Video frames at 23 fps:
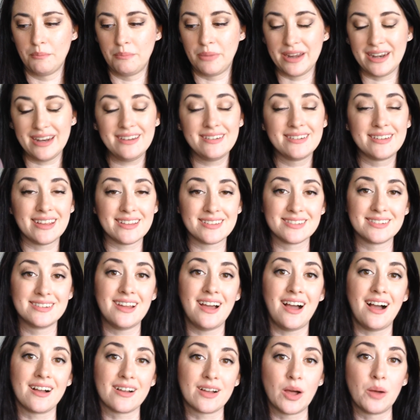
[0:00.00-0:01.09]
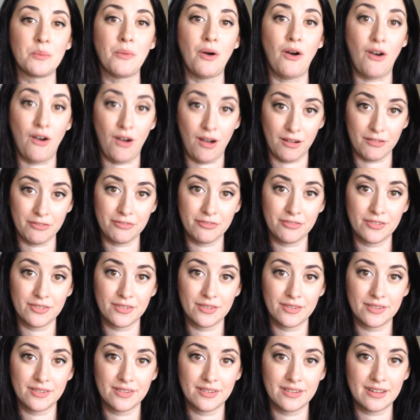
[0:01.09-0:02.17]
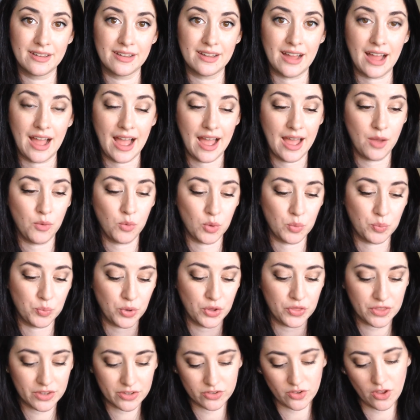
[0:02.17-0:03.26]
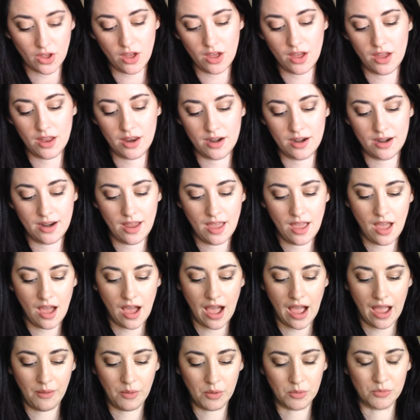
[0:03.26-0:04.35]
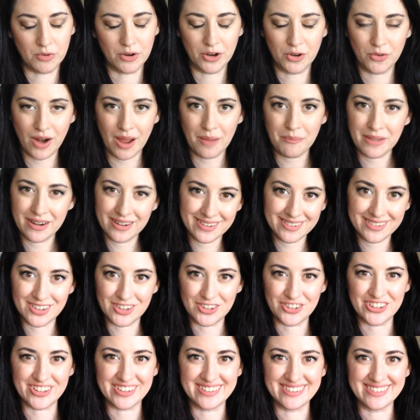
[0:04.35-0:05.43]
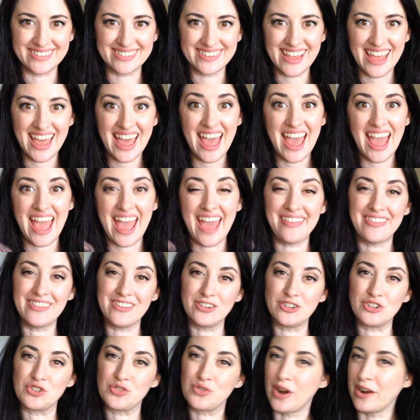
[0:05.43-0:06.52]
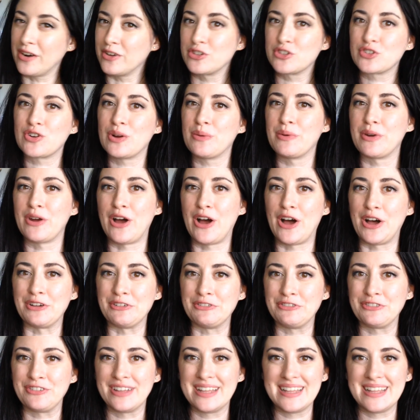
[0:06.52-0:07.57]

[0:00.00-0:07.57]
but it does not come off. I will put this on, I will regret my decisions, and then try to scrub it off,